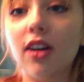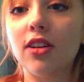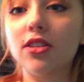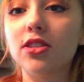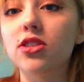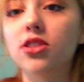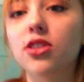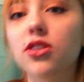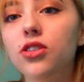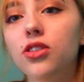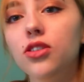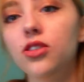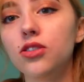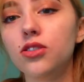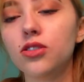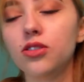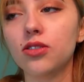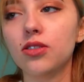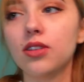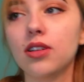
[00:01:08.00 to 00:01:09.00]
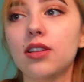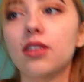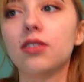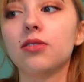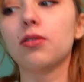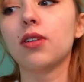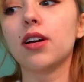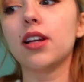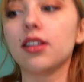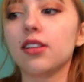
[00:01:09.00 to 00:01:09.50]
I'll show you
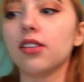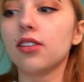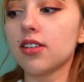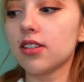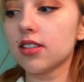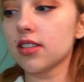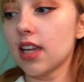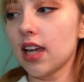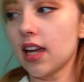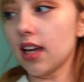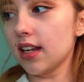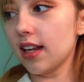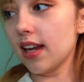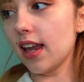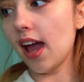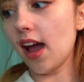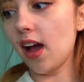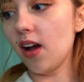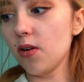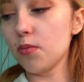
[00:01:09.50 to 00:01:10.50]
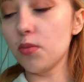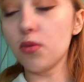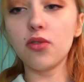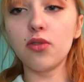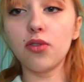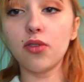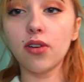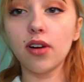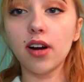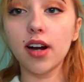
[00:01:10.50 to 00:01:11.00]
what it looks like now
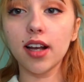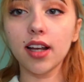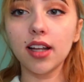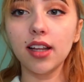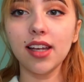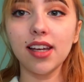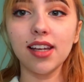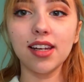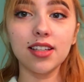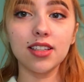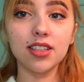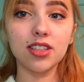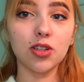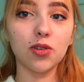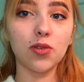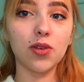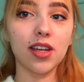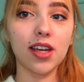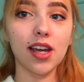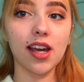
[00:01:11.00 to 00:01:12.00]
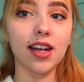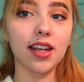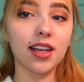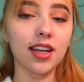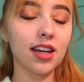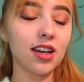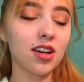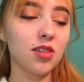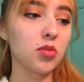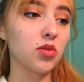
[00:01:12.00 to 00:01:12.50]
before I clean it, so we kind of
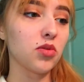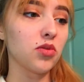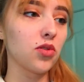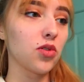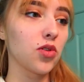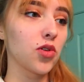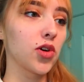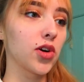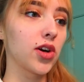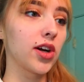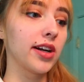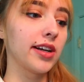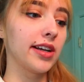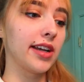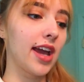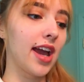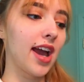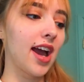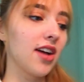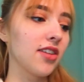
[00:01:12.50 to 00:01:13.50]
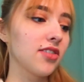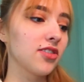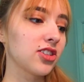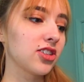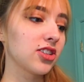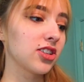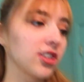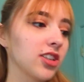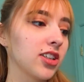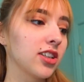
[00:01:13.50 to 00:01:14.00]
get a before and
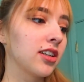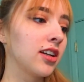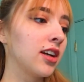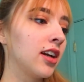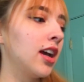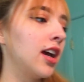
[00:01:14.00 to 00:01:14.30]
after.